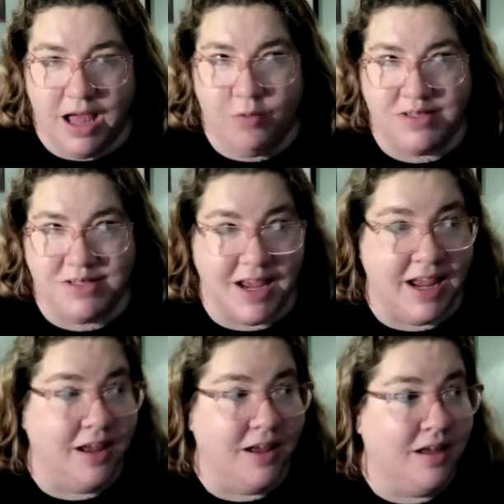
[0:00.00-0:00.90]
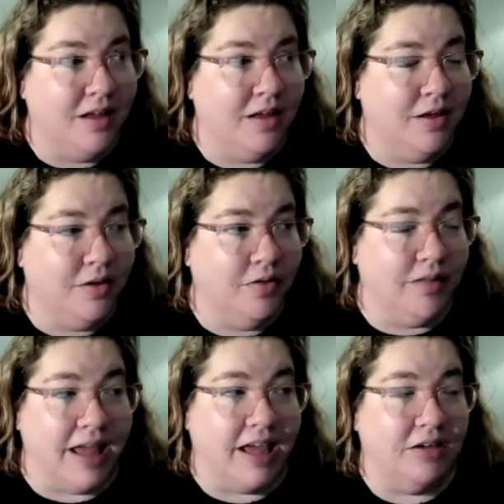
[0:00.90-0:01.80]
I will say,
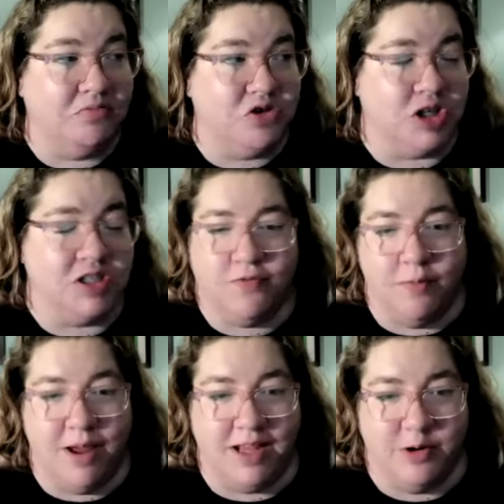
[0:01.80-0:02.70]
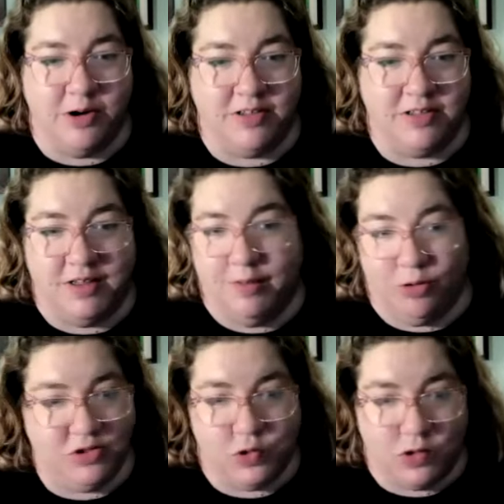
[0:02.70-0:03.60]
like, just from my experience in the
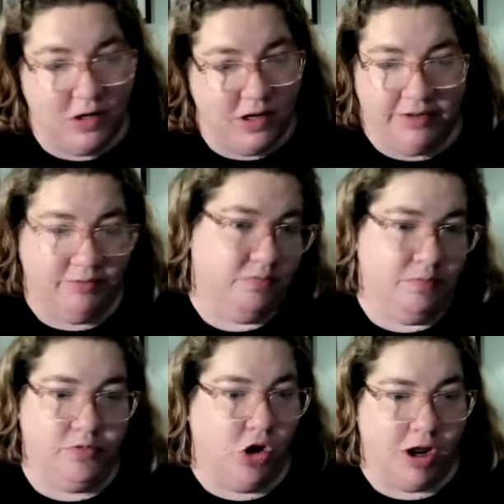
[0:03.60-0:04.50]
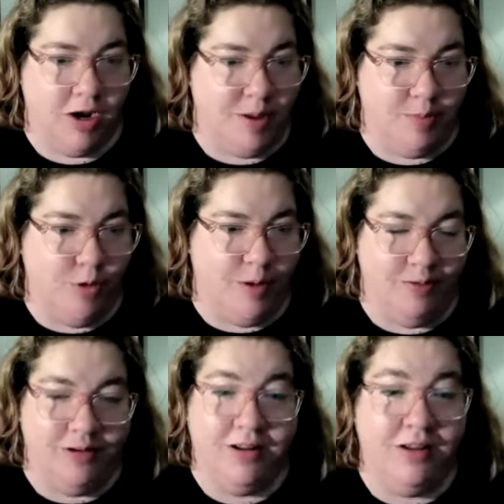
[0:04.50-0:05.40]
bookstore and talking to people
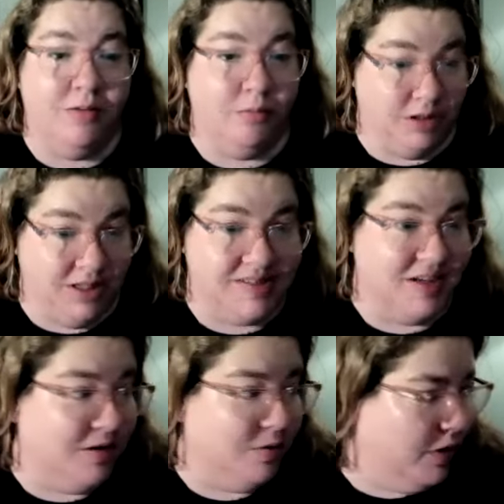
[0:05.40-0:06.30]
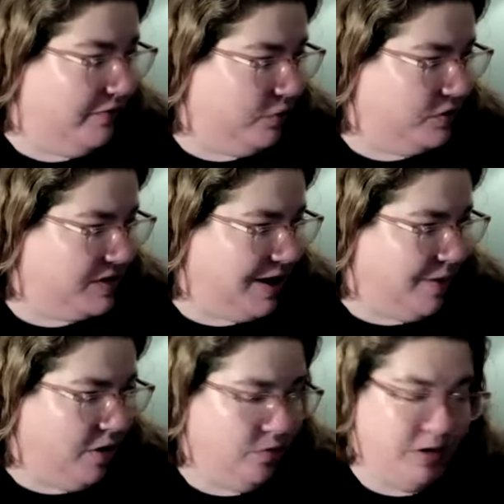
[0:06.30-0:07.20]
about Melissa when it first came
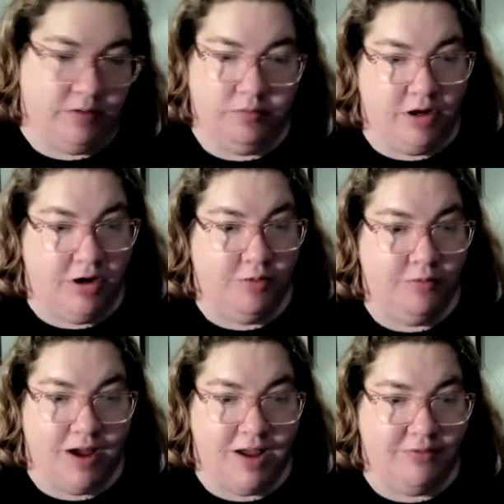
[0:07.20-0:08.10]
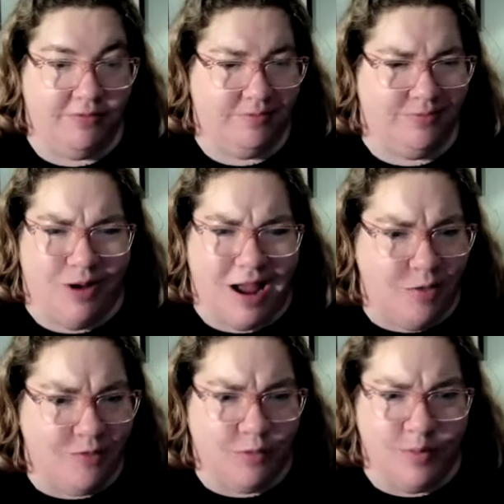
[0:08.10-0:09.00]
out in,
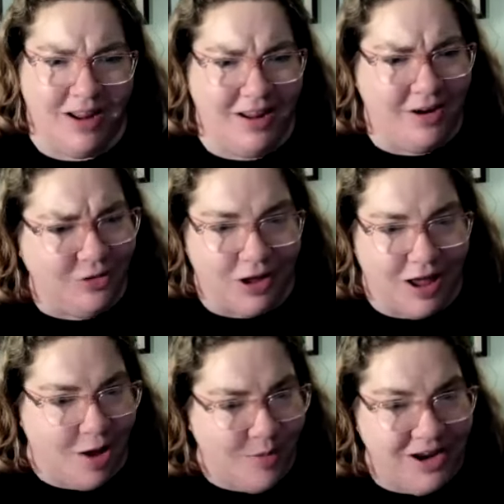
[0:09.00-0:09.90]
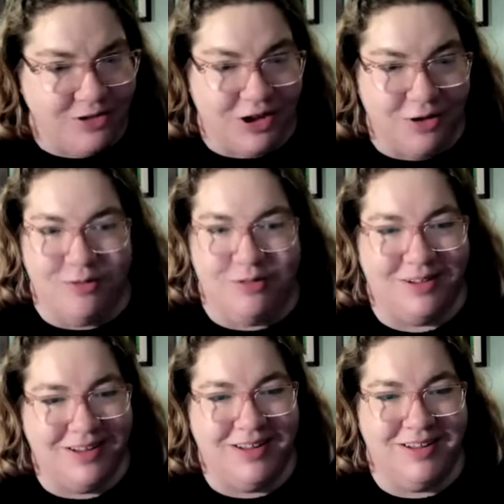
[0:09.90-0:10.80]
however many years ago, how many years ago?
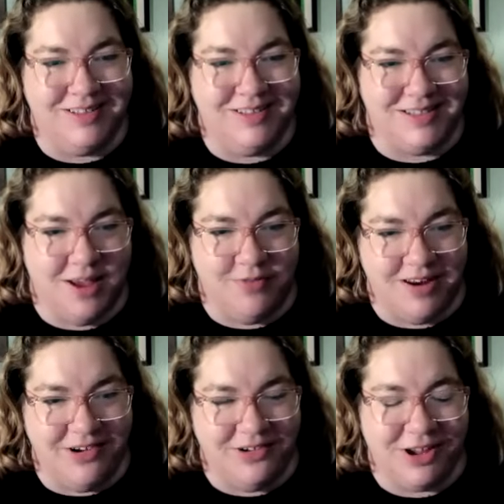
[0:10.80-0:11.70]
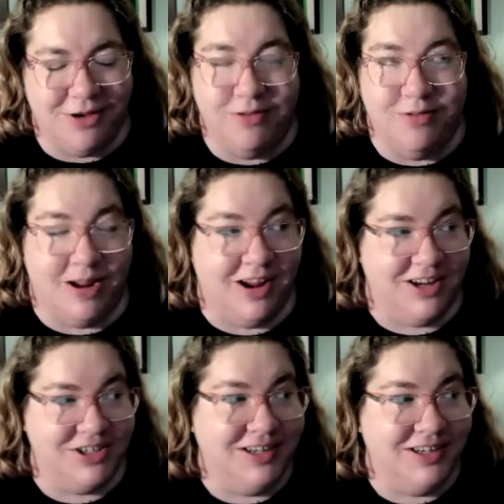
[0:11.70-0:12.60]
7 years ago? Oh my
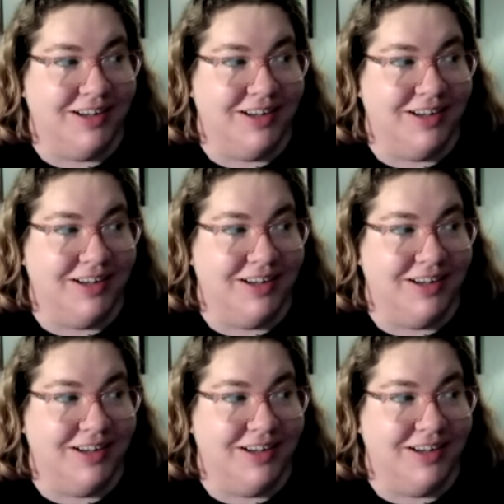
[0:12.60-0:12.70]
gosh.